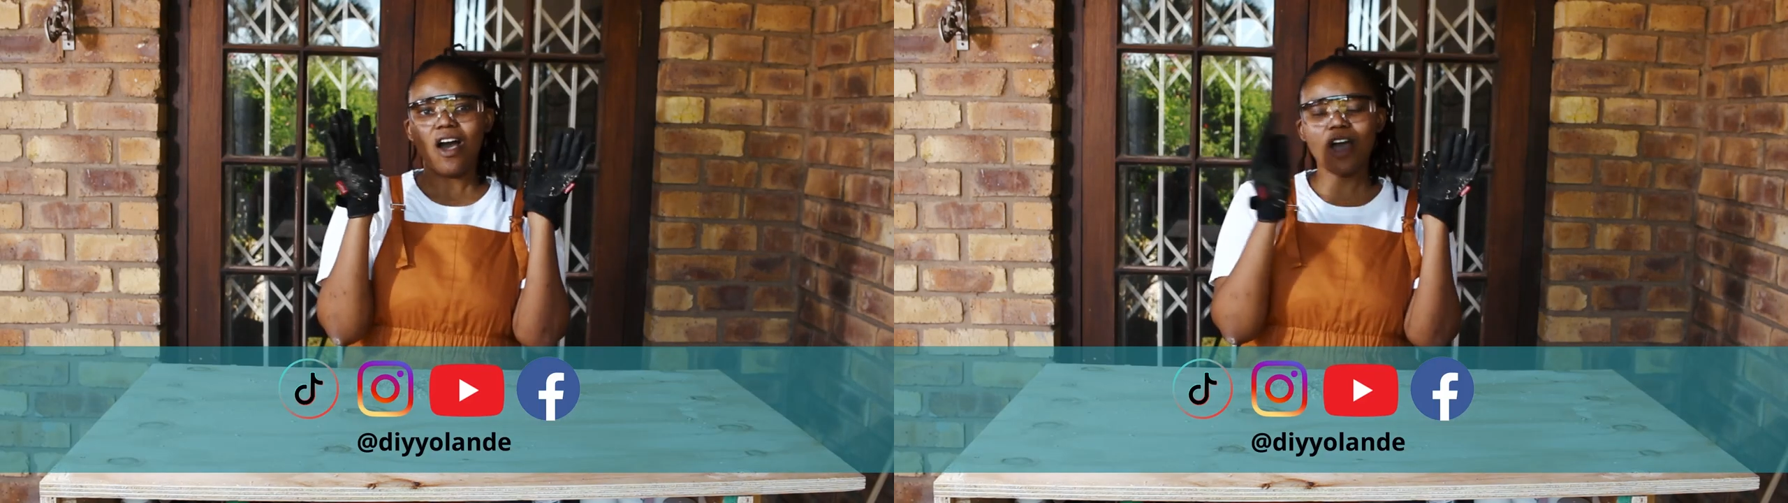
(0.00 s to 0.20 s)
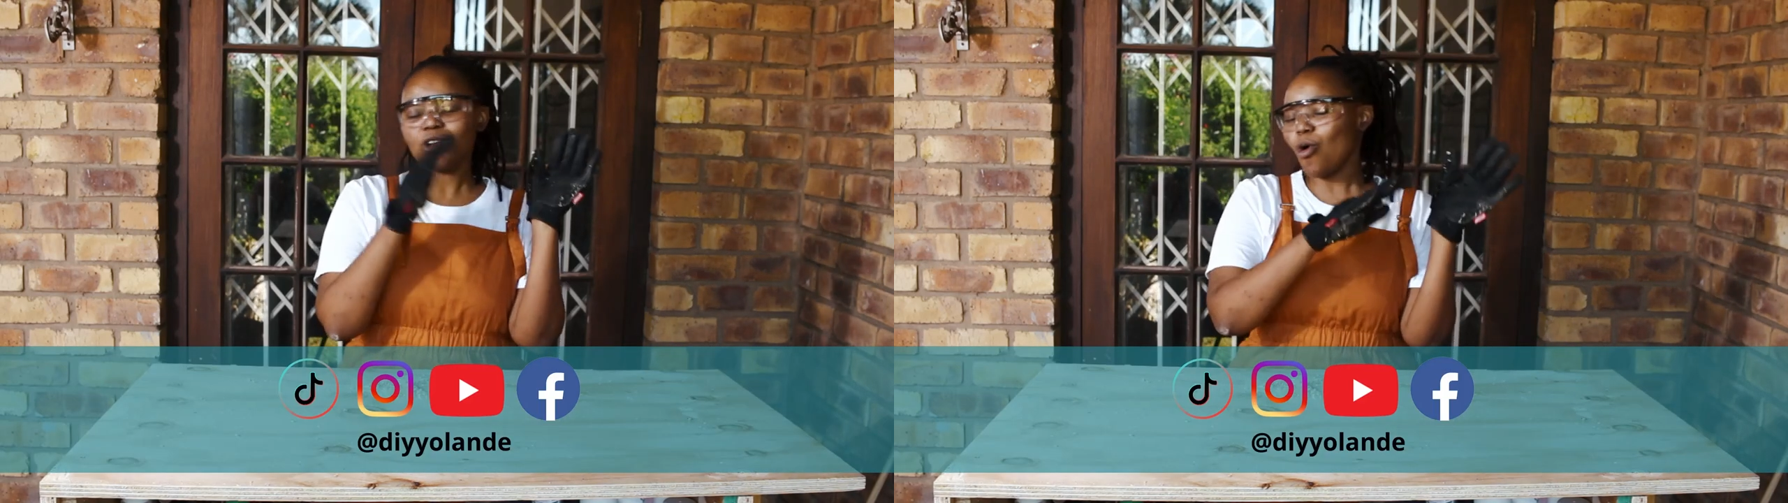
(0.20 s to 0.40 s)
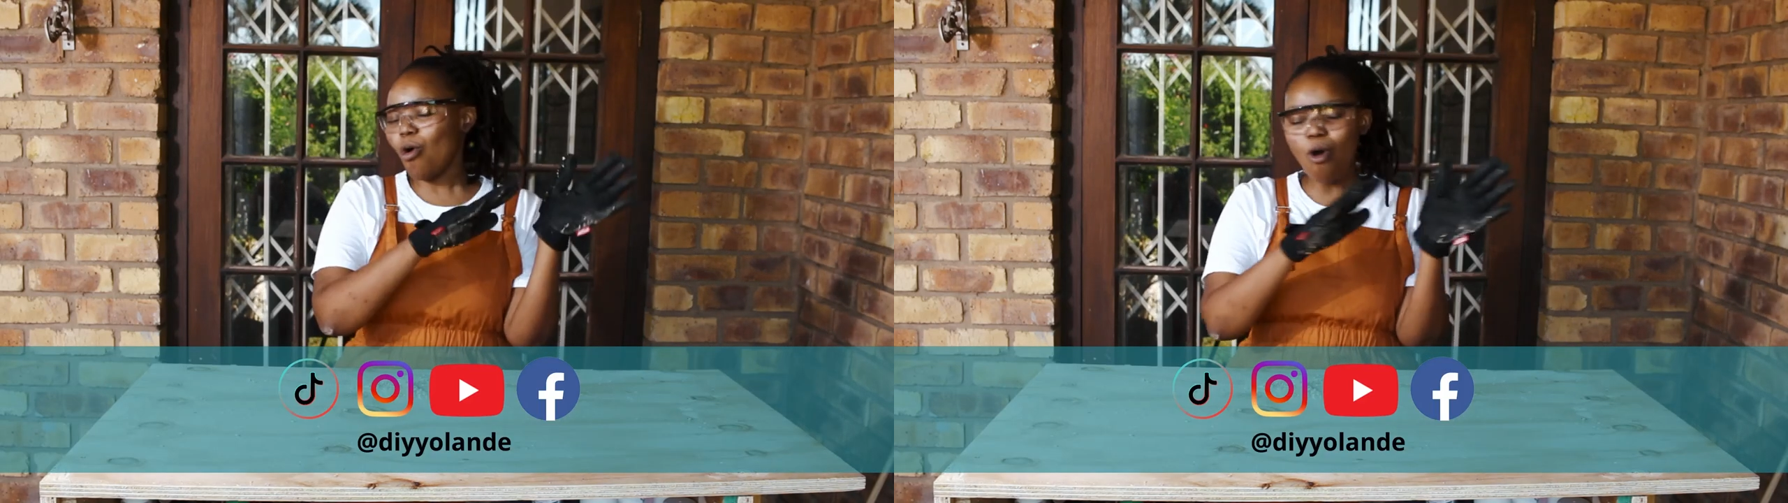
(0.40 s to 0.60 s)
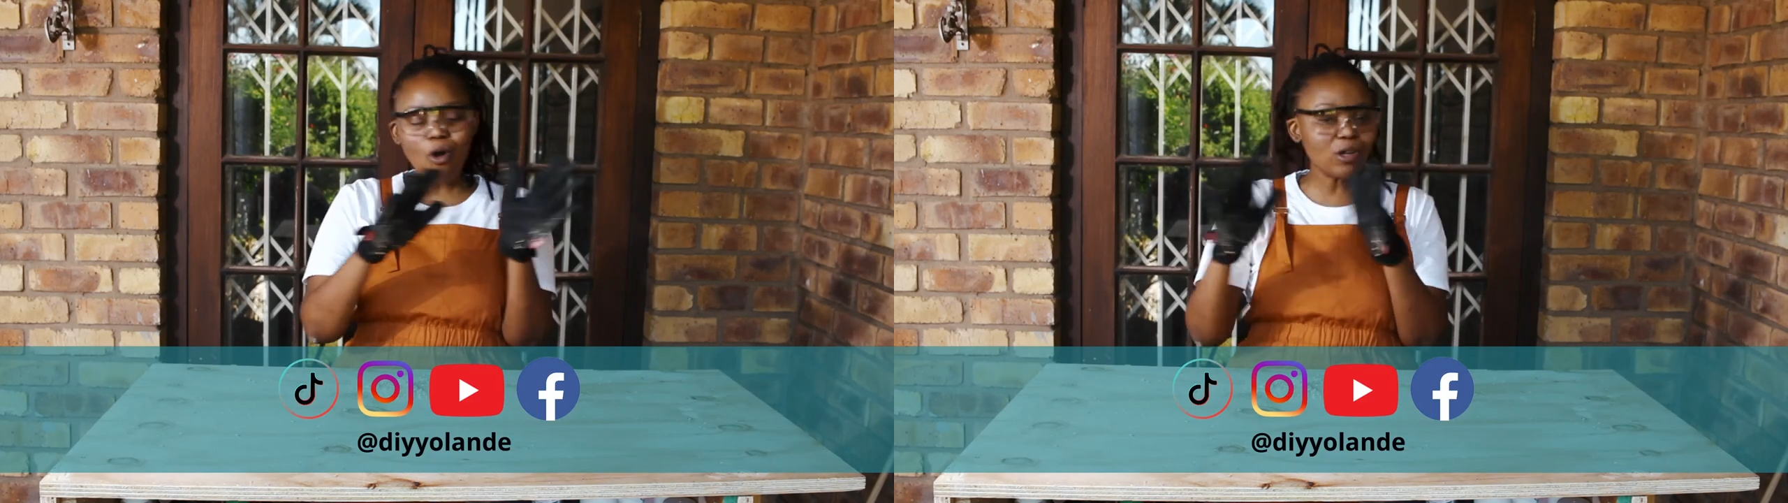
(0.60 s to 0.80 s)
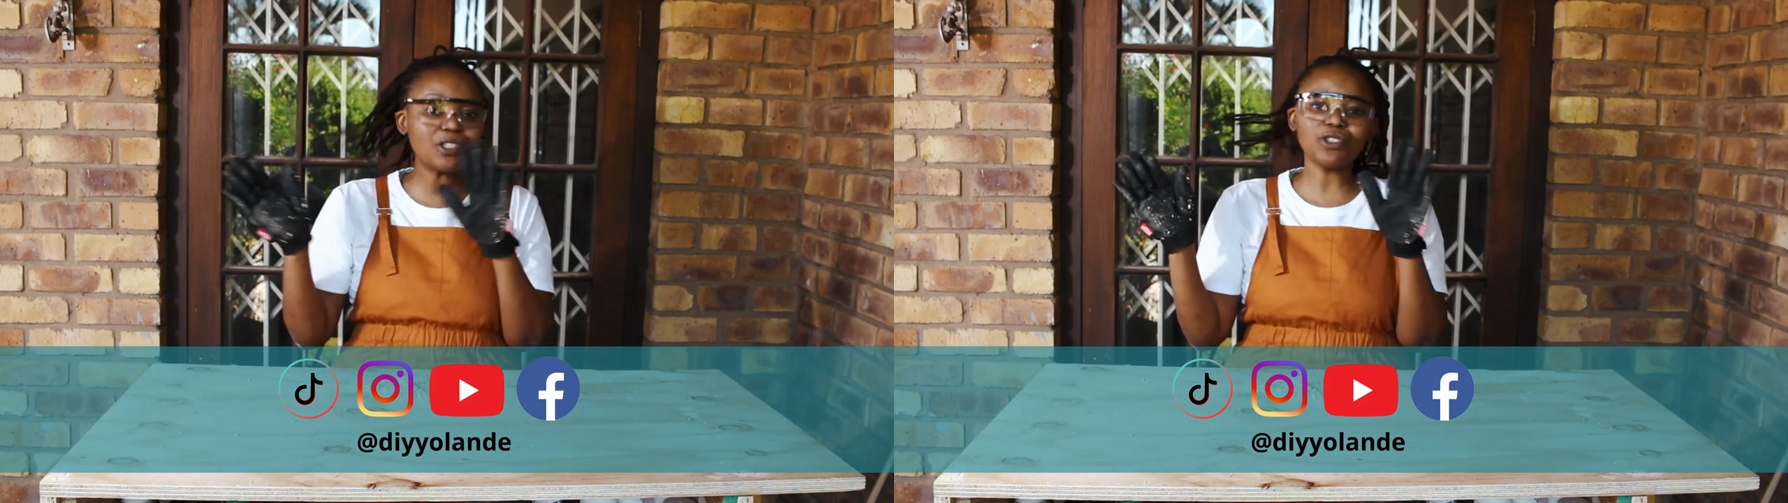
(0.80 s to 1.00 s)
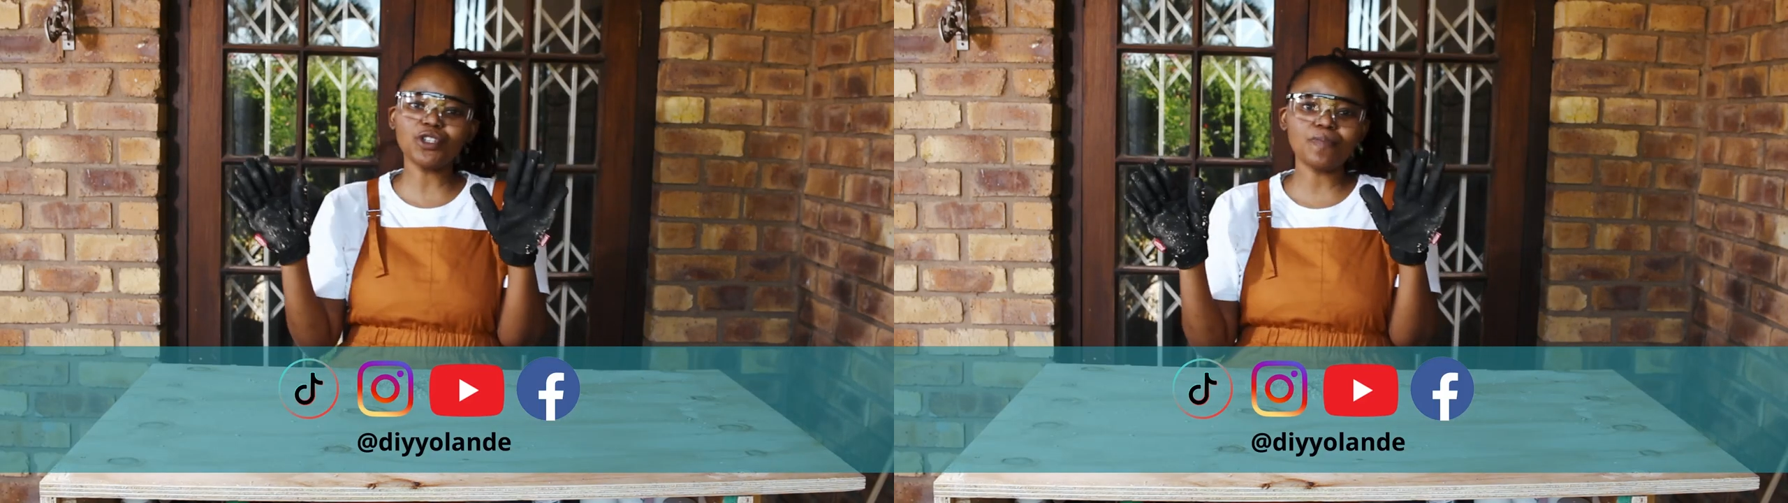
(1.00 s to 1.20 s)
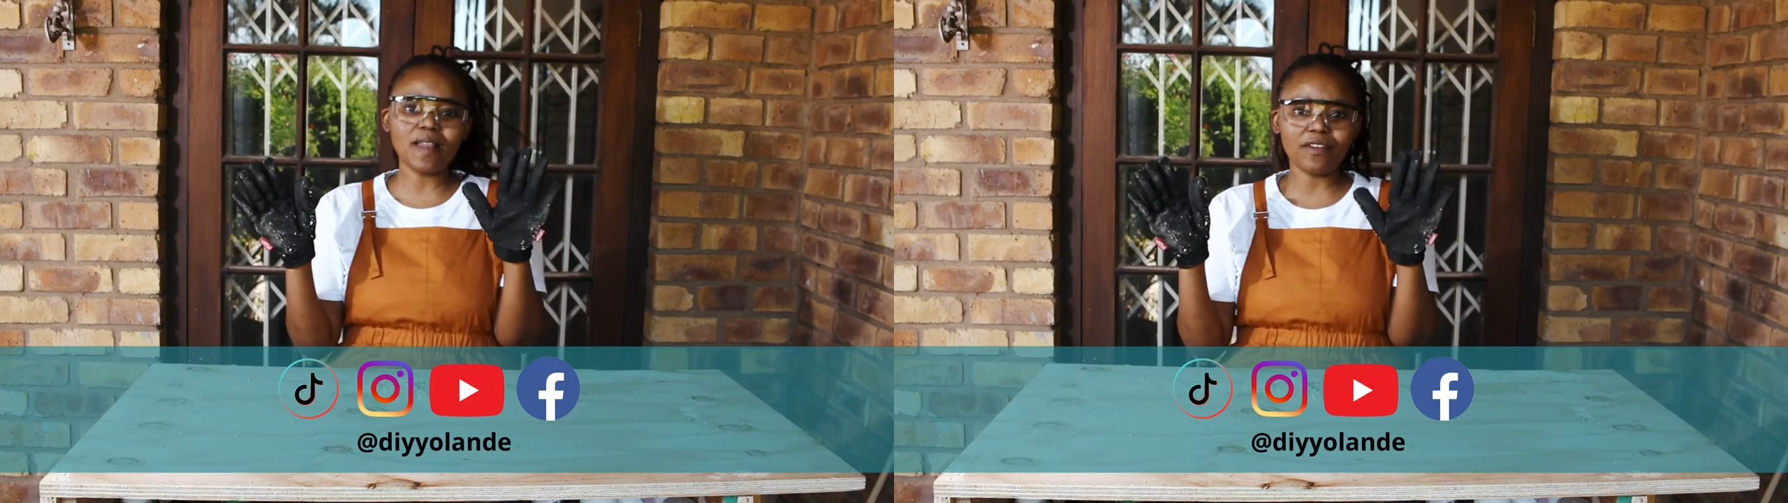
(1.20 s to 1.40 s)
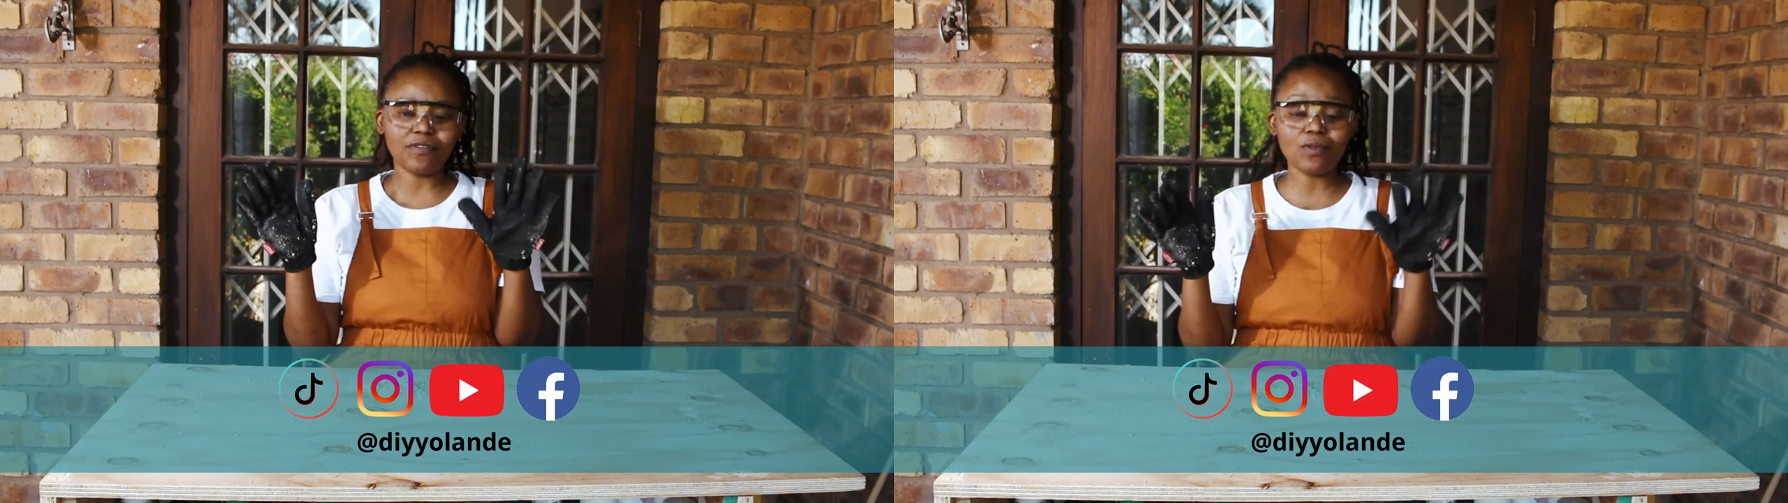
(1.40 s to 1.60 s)
on all social
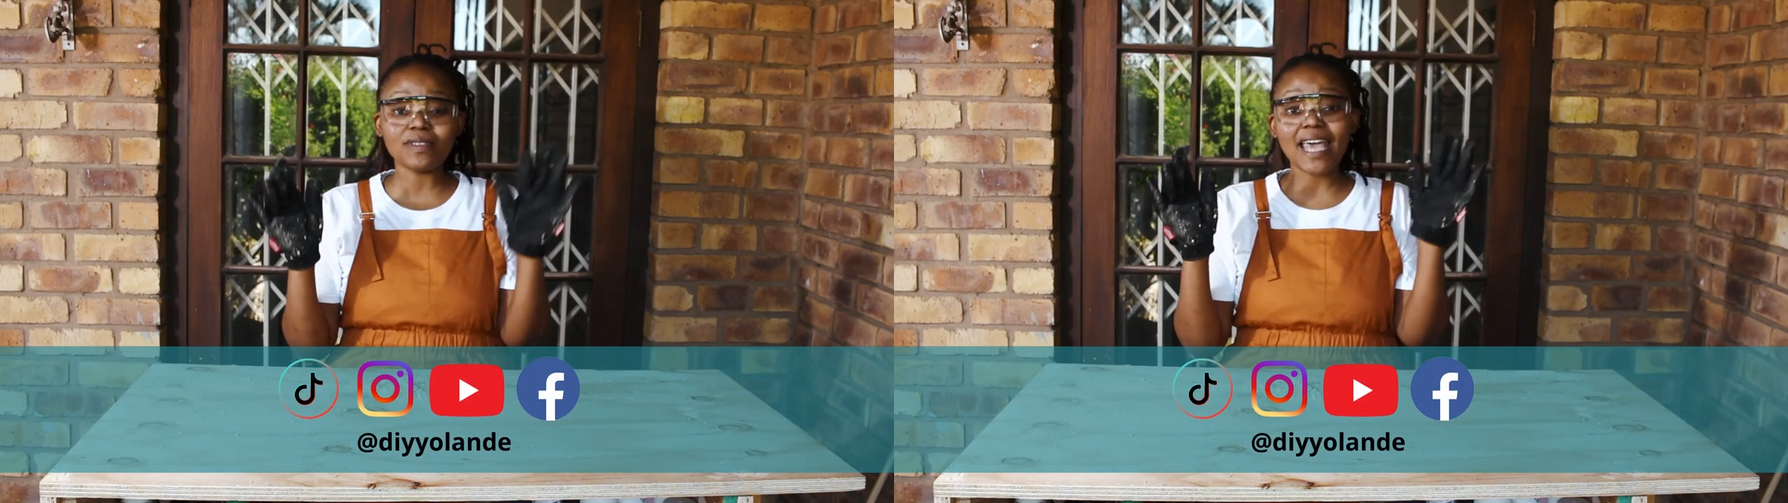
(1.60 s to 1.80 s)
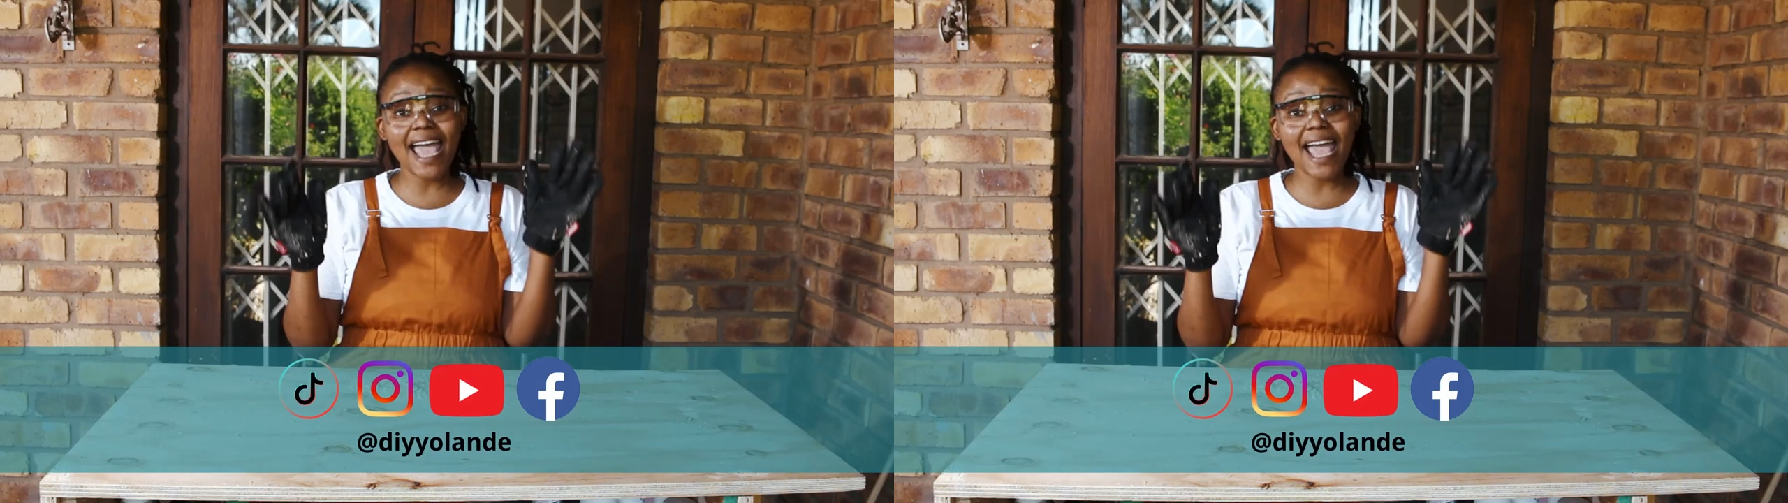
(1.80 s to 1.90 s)
platforms